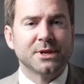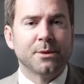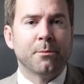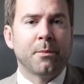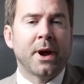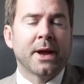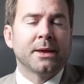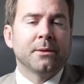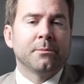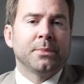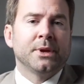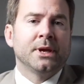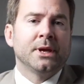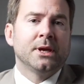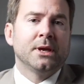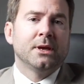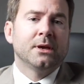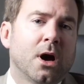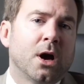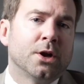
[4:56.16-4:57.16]
it might
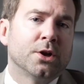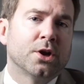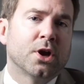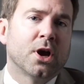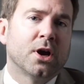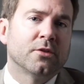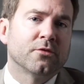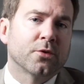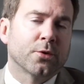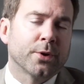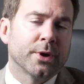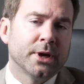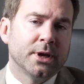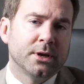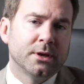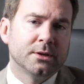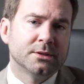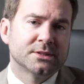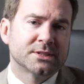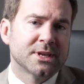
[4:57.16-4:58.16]
be
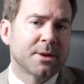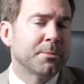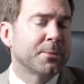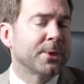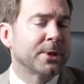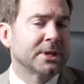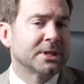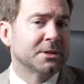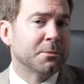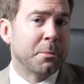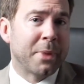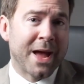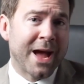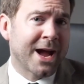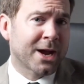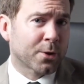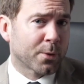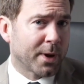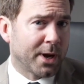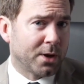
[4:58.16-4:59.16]
uncovering something in the
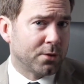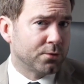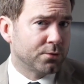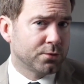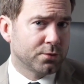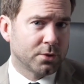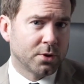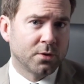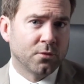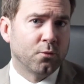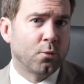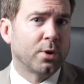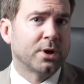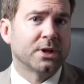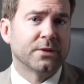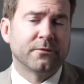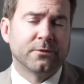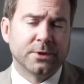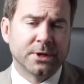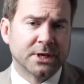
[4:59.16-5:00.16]
background of one
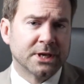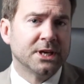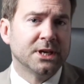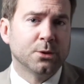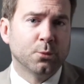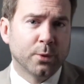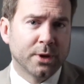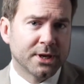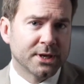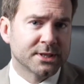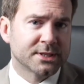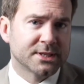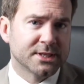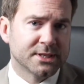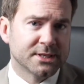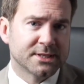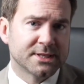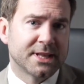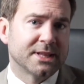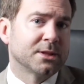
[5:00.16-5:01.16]
of the key
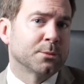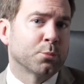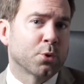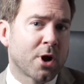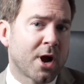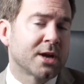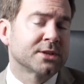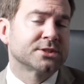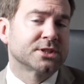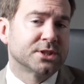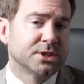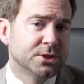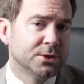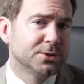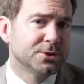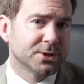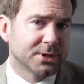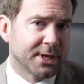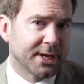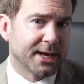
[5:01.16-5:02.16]
witnesses that the
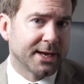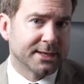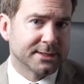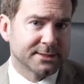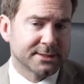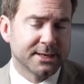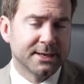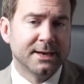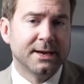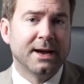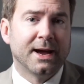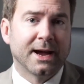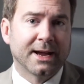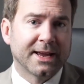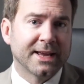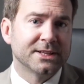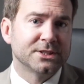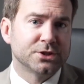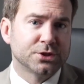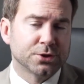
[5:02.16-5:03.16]
prosecution has
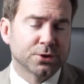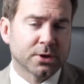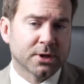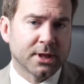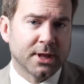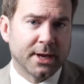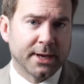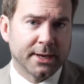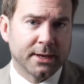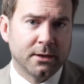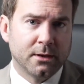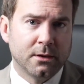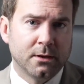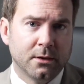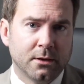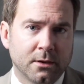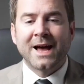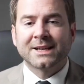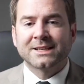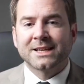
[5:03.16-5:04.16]
against your client.
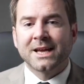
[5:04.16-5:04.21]
That